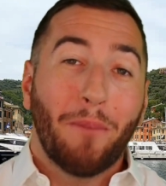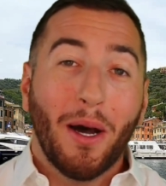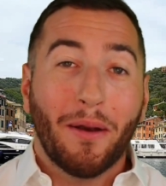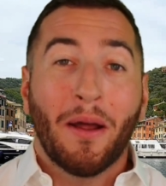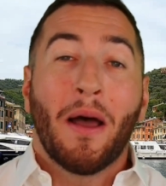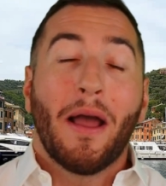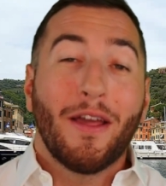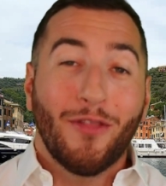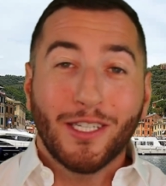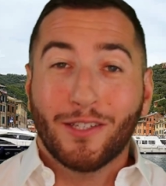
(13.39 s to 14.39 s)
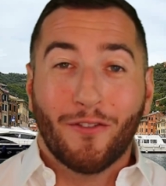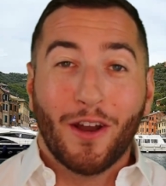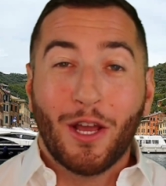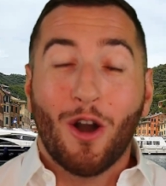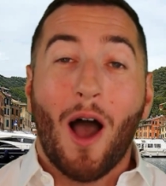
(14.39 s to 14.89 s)
but in this
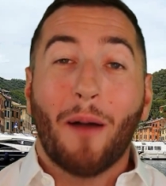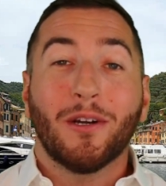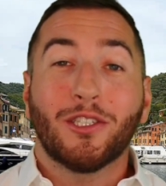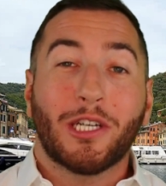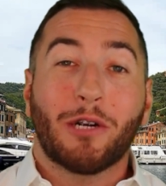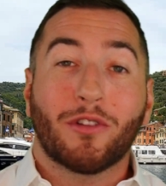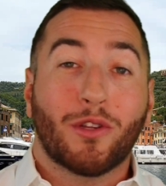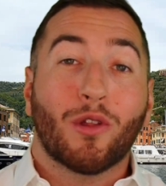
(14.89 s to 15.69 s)
video, I'm going to share with